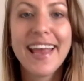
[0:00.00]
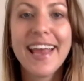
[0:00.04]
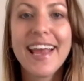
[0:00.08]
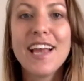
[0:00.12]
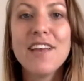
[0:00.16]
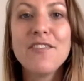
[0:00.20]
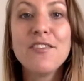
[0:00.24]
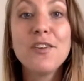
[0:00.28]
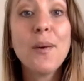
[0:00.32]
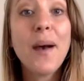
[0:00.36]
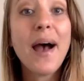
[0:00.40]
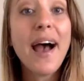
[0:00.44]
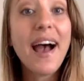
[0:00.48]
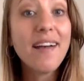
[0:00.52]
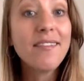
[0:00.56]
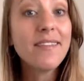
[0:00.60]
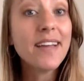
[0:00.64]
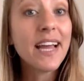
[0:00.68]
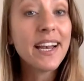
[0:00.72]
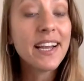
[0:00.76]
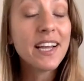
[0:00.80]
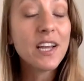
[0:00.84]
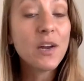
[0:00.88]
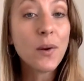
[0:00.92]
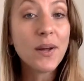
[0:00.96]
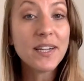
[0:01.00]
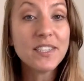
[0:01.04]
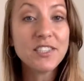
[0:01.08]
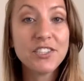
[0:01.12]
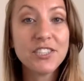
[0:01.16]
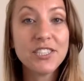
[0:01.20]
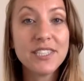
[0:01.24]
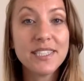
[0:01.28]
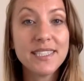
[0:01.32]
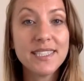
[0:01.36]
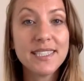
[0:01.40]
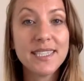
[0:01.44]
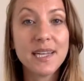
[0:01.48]
If you have any
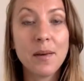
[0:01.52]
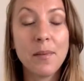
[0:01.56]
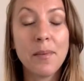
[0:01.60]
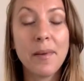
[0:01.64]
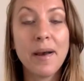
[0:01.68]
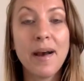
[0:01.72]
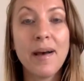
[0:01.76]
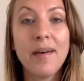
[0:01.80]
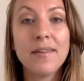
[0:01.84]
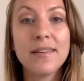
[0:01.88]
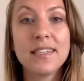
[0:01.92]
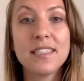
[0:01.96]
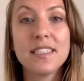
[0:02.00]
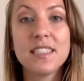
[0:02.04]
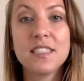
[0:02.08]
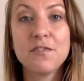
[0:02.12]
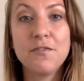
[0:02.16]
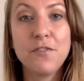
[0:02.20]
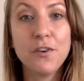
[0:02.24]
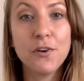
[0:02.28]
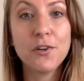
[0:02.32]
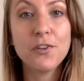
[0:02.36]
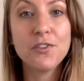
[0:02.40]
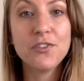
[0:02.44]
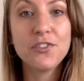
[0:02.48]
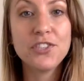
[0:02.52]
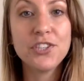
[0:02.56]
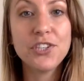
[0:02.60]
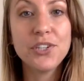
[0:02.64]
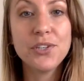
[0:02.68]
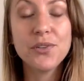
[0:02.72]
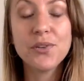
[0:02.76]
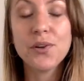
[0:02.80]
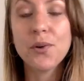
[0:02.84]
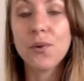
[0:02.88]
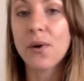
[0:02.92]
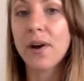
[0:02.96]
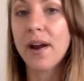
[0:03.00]
questions about this photo
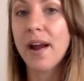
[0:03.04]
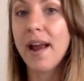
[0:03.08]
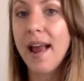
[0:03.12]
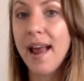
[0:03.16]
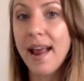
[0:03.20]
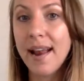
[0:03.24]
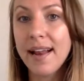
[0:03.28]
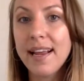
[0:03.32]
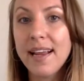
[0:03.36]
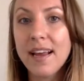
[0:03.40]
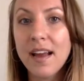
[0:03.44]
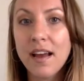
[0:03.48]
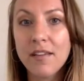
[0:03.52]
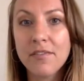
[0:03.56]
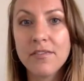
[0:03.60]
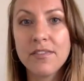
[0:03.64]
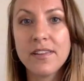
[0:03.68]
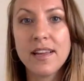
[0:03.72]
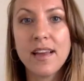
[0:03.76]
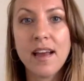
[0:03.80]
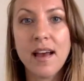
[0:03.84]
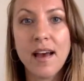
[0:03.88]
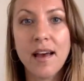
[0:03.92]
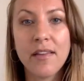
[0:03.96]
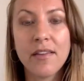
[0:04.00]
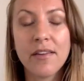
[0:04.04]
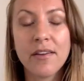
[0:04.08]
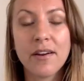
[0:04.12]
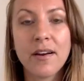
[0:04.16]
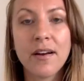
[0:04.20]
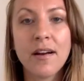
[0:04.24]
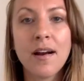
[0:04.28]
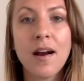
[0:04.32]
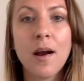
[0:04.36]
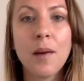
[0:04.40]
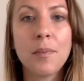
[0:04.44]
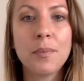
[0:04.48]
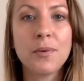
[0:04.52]
shoot or any of the
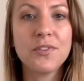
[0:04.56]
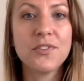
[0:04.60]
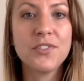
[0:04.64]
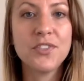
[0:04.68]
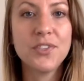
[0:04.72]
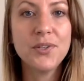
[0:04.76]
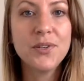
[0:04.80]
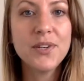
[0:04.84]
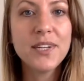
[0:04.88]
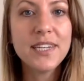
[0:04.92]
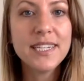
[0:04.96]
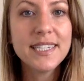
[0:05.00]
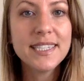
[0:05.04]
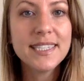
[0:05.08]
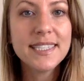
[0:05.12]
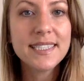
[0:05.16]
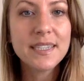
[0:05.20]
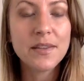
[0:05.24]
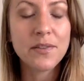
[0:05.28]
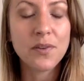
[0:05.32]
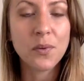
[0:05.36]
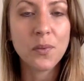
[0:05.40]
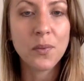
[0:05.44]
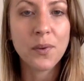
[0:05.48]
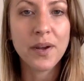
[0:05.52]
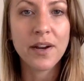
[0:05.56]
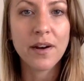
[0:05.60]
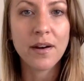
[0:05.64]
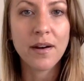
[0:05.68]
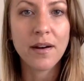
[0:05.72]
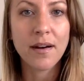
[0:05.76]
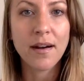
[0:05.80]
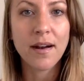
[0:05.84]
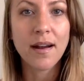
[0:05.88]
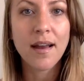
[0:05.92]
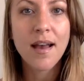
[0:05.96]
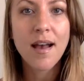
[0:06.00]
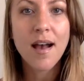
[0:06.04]
other opportunities that we
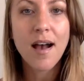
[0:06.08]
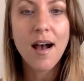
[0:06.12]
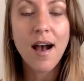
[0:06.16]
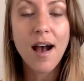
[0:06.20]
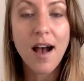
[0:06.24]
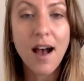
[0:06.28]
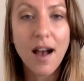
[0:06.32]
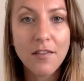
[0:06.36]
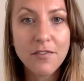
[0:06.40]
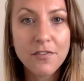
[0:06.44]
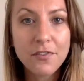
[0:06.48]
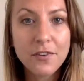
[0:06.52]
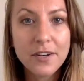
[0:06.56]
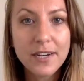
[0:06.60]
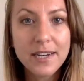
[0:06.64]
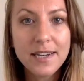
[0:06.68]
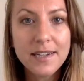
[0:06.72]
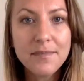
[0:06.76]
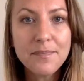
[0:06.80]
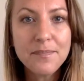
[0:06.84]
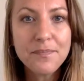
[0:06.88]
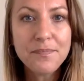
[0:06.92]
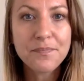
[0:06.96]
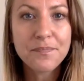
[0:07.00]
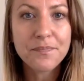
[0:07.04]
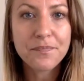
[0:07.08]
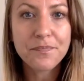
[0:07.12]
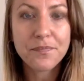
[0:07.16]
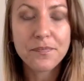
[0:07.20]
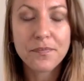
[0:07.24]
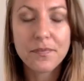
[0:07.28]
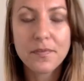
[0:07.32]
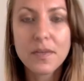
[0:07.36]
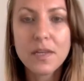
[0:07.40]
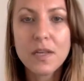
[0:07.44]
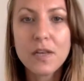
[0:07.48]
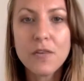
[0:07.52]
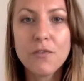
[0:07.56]
are offering
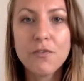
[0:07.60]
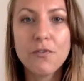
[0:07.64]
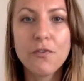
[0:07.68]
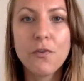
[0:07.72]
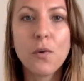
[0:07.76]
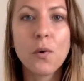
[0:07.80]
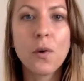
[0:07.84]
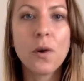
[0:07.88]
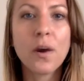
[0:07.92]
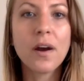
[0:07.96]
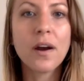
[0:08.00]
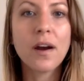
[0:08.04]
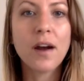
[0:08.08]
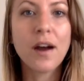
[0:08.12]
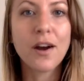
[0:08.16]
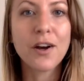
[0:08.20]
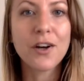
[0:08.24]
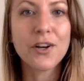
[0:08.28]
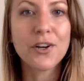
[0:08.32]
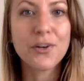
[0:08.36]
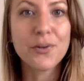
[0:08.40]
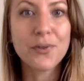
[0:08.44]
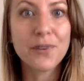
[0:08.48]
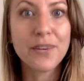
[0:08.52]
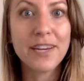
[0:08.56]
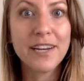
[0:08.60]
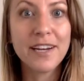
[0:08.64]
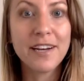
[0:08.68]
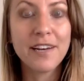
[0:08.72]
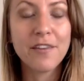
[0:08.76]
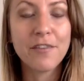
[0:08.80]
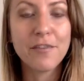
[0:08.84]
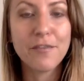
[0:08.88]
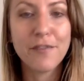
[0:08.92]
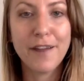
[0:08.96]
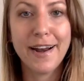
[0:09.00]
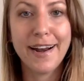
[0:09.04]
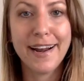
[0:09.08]
for our Green
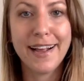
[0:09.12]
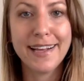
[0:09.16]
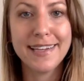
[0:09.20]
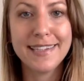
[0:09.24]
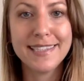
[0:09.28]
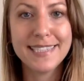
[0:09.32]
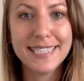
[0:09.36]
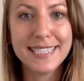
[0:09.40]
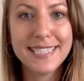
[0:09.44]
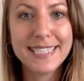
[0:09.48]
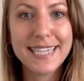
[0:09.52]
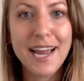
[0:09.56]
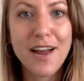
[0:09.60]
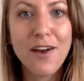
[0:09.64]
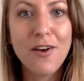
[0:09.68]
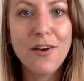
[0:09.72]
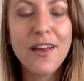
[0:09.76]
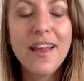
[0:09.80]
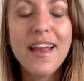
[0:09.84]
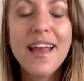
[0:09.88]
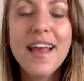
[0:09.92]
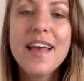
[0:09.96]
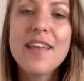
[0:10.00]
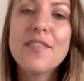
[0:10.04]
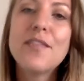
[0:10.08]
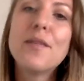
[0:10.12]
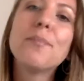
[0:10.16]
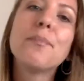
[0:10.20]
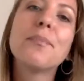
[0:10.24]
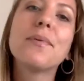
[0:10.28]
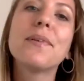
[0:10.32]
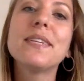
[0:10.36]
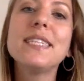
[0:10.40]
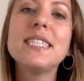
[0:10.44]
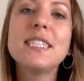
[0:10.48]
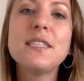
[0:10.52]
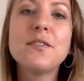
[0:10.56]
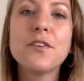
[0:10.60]
Friday discount, then
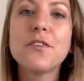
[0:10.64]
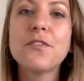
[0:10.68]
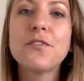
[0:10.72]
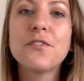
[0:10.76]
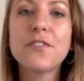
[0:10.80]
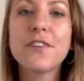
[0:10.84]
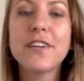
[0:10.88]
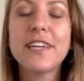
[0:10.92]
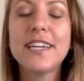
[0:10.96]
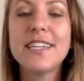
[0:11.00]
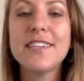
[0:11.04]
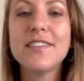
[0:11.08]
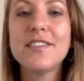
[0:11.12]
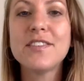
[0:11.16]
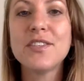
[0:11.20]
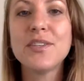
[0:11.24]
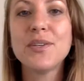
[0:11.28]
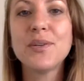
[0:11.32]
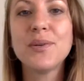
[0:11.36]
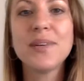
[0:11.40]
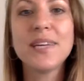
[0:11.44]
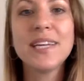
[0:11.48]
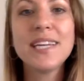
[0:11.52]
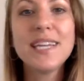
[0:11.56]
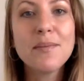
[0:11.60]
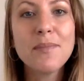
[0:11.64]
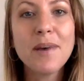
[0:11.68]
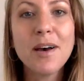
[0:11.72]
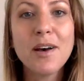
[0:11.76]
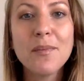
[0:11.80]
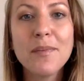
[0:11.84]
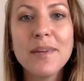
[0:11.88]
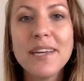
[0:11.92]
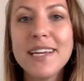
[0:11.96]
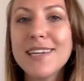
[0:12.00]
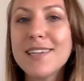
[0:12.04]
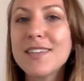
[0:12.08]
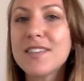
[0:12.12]
please feel free to email
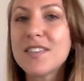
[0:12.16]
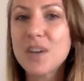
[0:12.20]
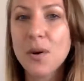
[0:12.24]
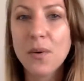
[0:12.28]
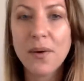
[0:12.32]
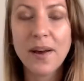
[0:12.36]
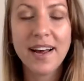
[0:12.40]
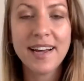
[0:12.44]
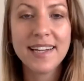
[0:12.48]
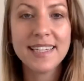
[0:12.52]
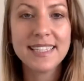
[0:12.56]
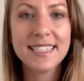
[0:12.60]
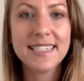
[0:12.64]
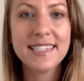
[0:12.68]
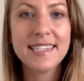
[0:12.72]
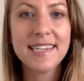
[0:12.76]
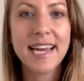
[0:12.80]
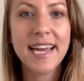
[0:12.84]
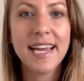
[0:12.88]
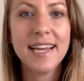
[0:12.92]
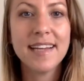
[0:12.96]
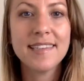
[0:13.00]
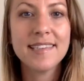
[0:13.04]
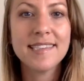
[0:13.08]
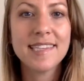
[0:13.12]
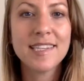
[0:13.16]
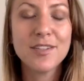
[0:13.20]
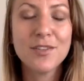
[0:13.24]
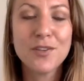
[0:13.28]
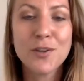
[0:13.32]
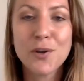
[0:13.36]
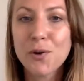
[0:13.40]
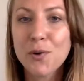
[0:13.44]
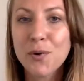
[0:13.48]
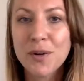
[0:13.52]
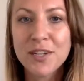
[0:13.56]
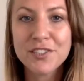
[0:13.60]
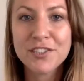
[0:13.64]
me. Don't hesitate.
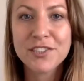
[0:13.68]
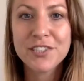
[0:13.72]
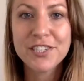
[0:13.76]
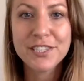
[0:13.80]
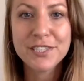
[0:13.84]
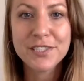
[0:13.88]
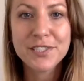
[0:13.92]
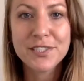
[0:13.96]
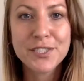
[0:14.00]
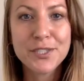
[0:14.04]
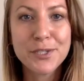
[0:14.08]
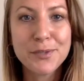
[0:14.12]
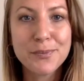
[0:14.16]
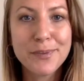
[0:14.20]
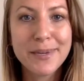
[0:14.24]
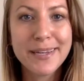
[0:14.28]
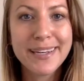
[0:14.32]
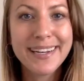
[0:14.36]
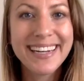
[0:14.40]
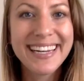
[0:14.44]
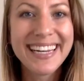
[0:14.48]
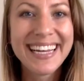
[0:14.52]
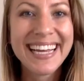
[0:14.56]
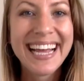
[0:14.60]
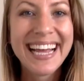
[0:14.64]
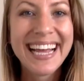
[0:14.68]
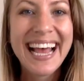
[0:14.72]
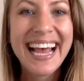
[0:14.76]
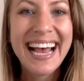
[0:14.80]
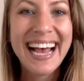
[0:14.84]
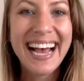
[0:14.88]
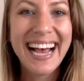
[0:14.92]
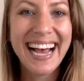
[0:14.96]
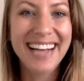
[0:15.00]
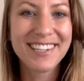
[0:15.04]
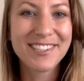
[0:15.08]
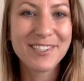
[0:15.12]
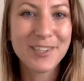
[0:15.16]
No question is stupid.
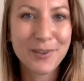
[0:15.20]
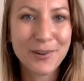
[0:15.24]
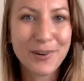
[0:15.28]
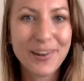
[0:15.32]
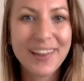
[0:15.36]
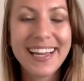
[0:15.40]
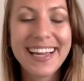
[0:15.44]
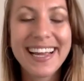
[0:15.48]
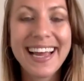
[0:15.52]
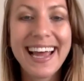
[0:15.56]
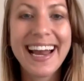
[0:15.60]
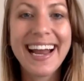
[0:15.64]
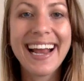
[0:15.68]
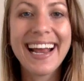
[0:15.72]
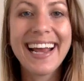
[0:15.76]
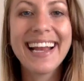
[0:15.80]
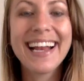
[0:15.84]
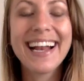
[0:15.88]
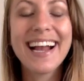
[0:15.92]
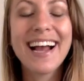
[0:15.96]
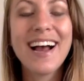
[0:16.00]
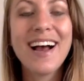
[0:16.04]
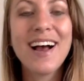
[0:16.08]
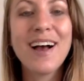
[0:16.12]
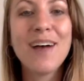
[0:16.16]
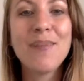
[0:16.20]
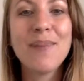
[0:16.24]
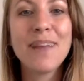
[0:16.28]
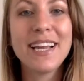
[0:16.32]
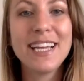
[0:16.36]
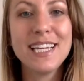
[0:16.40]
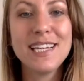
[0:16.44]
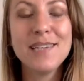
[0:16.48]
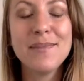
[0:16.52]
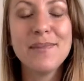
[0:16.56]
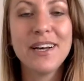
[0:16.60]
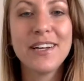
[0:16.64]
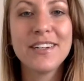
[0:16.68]
I totally get it. My
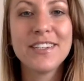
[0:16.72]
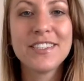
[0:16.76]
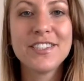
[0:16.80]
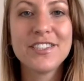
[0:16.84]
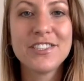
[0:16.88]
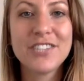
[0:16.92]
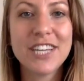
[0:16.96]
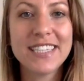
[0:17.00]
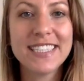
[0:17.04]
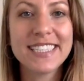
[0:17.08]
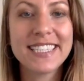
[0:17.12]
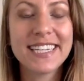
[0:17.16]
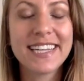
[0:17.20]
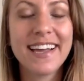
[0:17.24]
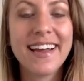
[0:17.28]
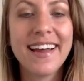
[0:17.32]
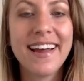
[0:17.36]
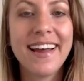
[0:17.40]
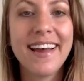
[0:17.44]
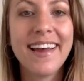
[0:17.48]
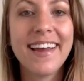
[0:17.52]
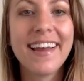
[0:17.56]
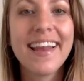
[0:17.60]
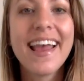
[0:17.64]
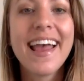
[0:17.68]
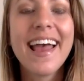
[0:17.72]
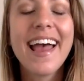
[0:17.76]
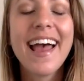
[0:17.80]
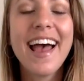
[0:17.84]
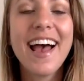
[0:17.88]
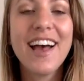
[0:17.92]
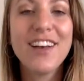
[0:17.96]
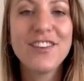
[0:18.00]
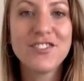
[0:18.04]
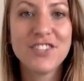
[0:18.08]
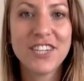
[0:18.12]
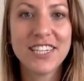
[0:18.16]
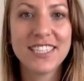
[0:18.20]
email is
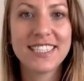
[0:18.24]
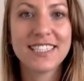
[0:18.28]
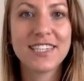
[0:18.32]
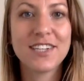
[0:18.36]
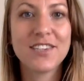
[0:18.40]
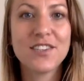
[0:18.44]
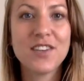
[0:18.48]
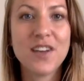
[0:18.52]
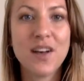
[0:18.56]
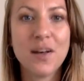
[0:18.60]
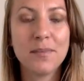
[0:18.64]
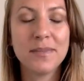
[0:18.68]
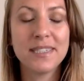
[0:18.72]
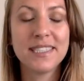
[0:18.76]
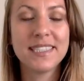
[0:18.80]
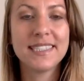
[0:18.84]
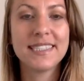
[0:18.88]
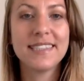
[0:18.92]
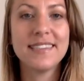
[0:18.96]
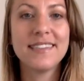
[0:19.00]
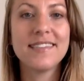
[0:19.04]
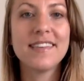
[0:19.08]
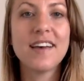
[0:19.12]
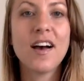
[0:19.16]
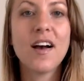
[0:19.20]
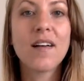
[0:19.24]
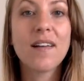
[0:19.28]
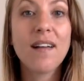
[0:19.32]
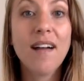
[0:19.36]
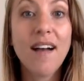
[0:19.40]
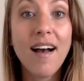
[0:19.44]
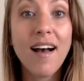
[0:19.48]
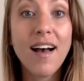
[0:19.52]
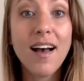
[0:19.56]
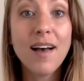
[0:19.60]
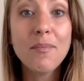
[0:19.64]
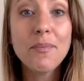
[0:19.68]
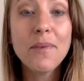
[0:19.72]

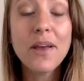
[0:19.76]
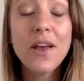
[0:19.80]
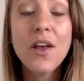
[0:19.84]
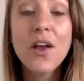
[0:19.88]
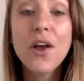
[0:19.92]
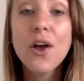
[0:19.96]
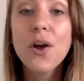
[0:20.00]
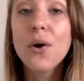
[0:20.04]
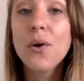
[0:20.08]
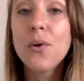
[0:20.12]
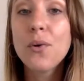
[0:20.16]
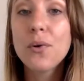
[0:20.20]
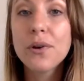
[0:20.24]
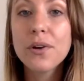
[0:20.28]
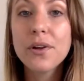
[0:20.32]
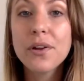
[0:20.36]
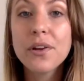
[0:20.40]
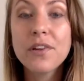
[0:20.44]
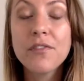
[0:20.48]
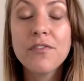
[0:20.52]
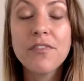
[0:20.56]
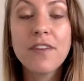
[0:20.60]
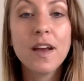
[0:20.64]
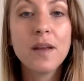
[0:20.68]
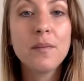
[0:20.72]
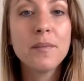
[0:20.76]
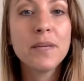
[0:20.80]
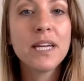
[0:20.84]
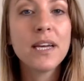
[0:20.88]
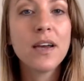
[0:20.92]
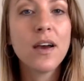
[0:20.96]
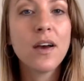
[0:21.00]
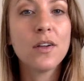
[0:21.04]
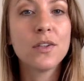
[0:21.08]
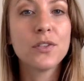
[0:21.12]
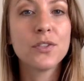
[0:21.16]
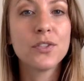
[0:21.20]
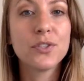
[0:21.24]
jessica@jessicatomlinson.com, or you can find me
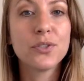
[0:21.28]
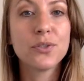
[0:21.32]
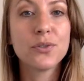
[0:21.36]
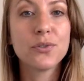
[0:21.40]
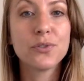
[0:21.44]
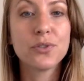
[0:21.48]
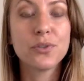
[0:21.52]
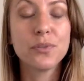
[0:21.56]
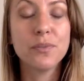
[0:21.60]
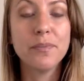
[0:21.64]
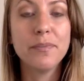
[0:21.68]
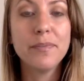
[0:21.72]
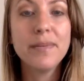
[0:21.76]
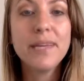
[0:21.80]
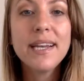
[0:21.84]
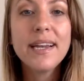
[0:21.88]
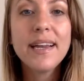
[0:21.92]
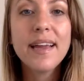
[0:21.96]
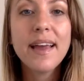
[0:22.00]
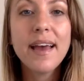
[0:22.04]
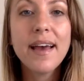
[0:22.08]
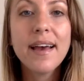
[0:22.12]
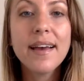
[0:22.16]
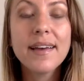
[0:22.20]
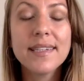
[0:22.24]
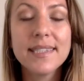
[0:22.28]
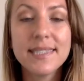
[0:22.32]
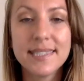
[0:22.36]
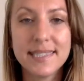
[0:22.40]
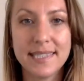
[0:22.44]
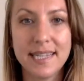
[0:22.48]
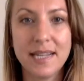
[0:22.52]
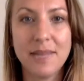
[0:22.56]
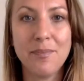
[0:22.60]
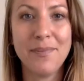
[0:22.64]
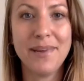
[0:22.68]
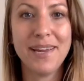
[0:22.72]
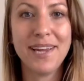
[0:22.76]
on social media and
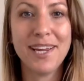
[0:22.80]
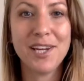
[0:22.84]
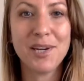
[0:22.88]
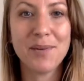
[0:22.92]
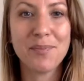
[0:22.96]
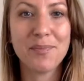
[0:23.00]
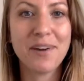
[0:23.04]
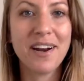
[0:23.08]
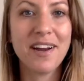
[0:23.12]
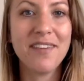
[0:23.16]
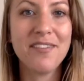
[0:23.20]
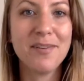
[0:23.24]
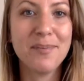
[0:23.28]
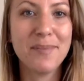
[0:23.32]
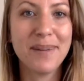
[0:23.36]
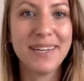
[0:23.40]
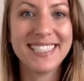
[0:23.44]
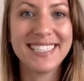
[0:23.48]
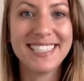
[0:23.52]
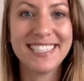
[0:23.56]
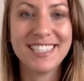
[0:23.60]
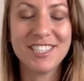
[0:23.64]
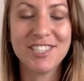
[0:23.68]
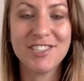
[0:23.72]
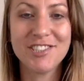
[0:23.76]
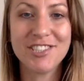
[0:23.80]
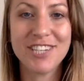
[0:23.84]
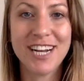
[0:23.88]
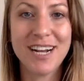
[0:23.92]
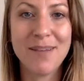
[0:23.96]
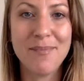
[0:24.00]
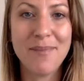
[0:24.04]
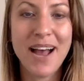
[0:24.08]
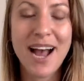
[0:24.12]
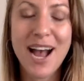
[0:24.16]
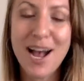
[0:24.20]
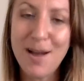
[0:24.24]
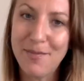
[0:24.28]
send me a private message, and
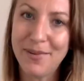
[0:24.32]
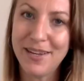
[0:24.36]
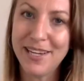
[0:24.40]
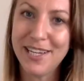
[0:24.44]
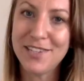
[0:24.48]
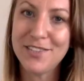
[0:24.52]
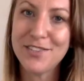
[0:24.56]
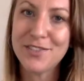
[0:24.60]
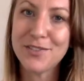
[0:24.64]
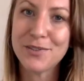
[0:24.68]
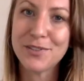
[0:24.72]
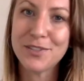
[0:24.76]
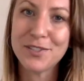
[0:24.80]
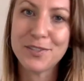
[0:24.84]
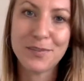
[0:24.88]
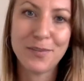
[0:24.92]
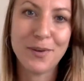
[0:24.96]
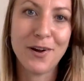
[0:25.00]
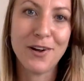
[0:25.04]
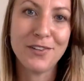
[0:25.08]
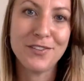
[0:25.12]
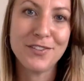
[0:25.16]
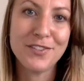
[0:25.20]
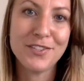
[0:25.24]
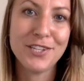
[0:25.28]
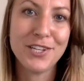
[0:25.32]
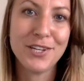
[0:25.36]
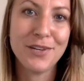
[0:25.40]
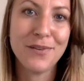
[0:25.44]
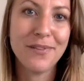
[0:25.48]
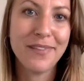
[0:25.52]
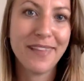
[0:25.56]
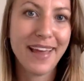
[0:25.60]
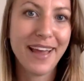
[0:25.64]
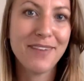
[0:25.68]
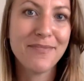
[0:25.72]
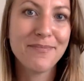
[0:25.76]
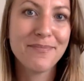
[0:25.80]
I'm happy to respond to you
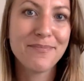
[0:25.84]
then.